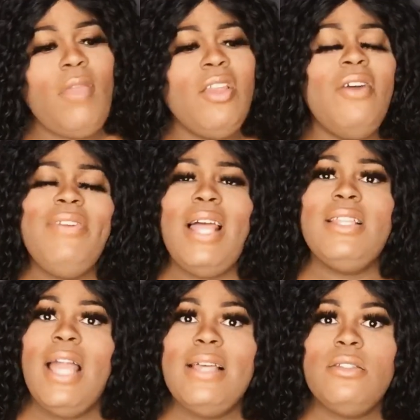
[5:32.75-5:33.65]
you know, for like the
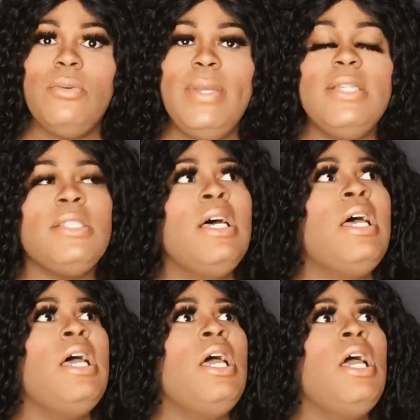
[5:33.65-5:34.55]
last 2 weeks,
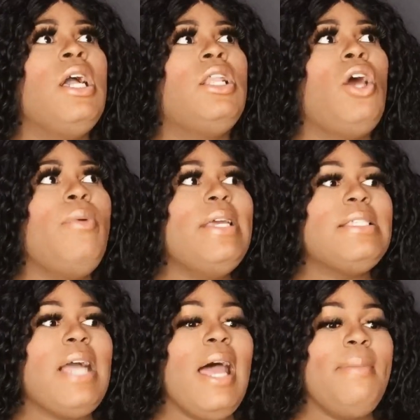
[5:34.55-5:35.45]
Khloe
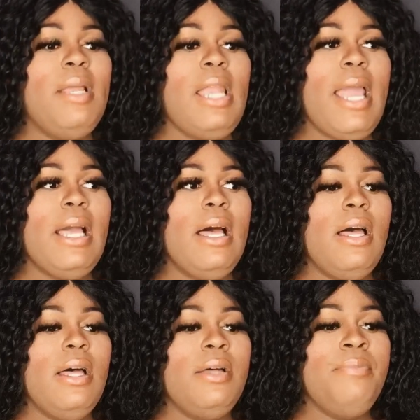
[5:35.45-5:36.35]
has kind of been like a